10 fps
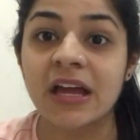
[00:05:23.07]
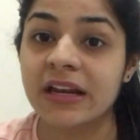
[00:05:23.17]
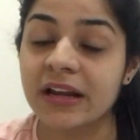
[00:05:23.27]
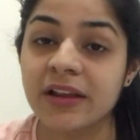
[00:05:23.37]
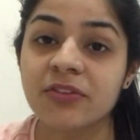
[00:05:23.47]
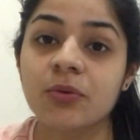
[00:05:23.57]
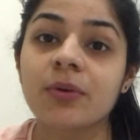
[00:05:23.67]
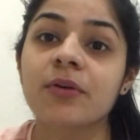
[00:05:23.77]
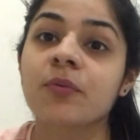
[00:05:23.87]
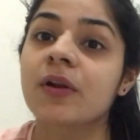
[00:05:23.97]
Reading through
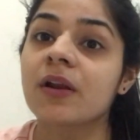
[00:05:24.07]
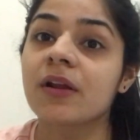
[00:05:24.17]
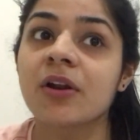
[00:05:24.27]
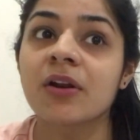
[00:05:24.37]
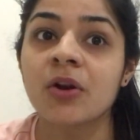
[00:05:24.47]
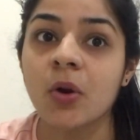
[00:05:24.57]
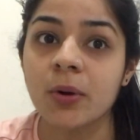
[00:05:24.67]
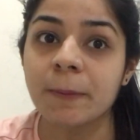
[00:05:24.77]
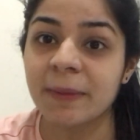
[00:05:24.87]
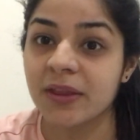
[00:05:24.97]
it will
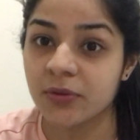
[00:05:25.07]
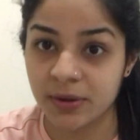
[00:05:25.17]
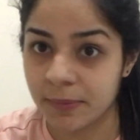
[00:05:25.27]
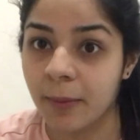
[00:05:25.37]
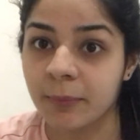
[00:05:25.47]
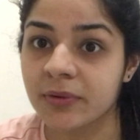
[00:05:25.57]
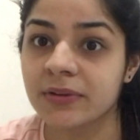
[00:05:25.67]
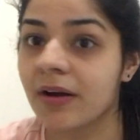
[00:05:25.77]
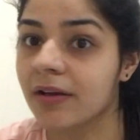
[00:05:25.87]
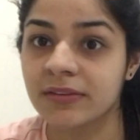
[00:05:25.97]
not make you remember
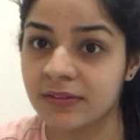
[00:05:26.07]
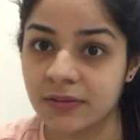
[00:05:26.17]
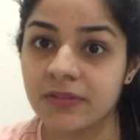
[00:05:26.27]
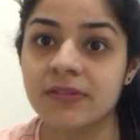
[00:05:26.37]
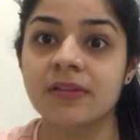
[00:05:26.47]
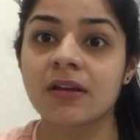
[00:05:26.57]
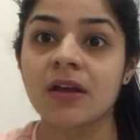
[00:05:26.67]
the answers.